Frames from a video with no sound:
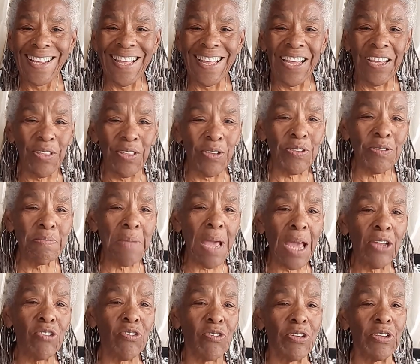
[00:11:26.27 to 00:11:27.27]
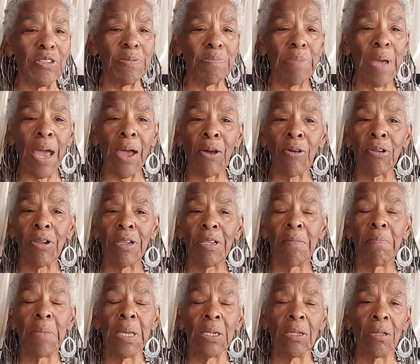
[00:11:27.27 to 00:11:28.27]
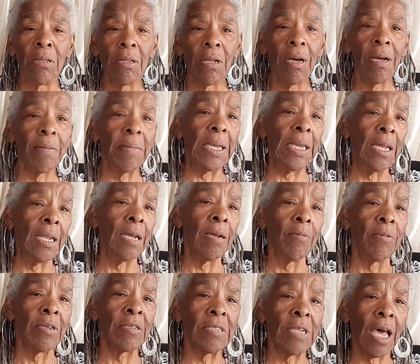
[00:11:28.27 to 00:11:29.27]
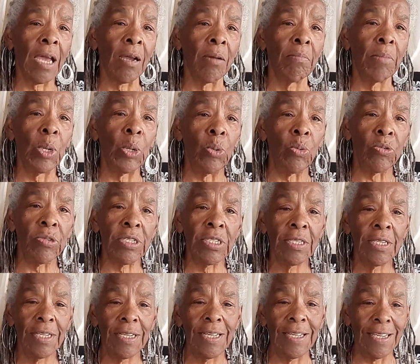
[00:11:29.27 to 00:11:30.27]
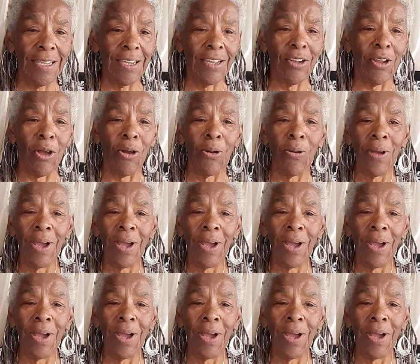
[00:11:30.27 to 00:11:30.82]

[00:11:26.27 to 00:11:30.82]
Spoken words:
This mattress bowed in the middle. I mean, it was like a boat, you know.